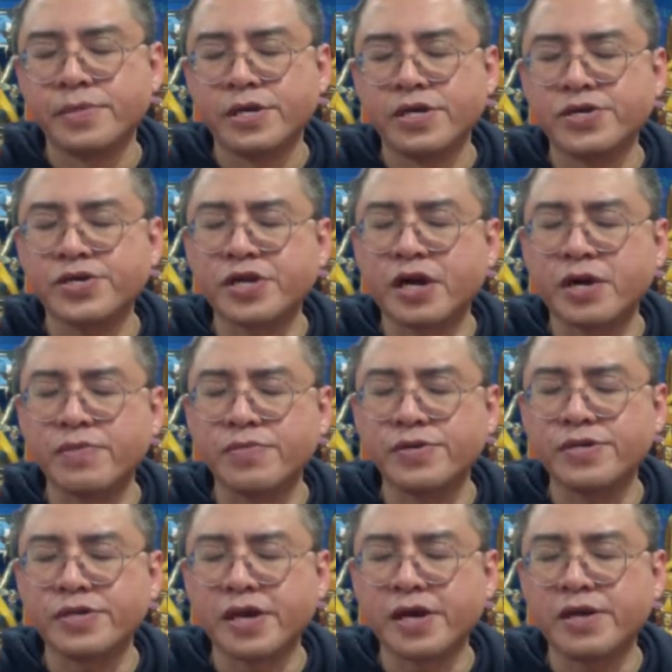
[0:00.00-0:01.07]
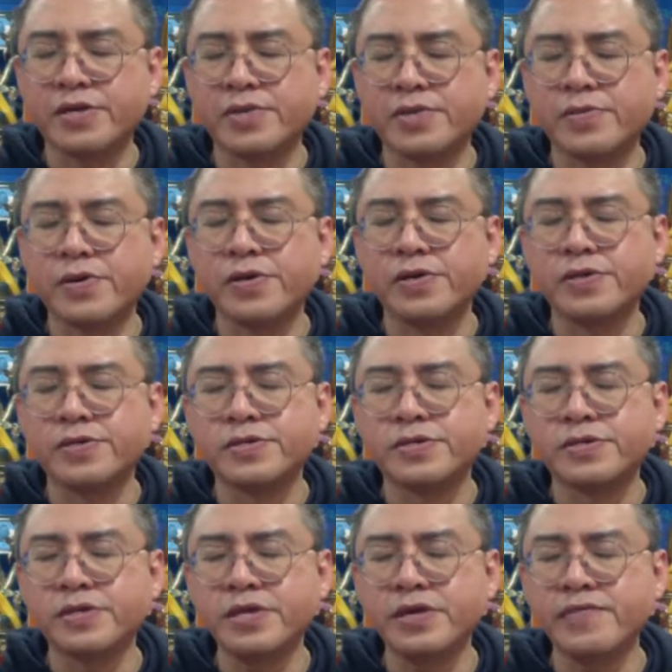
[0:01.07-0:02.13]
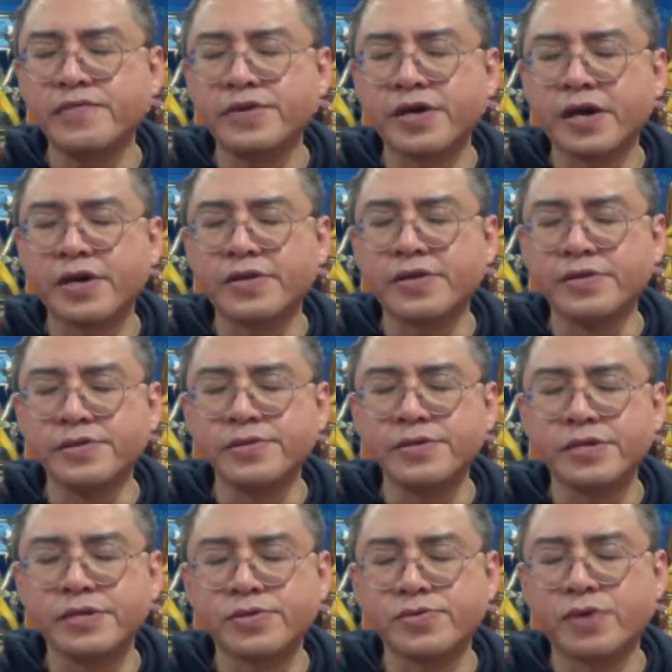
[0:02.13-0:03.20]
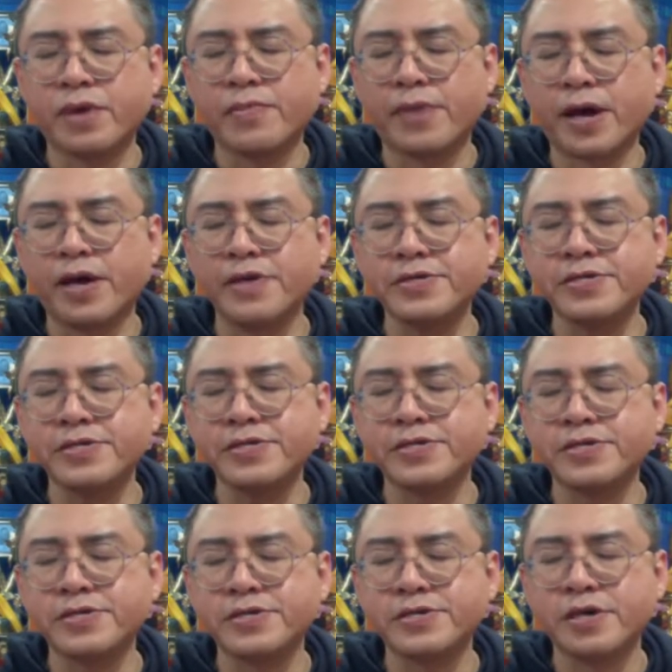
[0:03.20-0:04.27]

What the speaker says: each time we say the words, see if we can just do our best,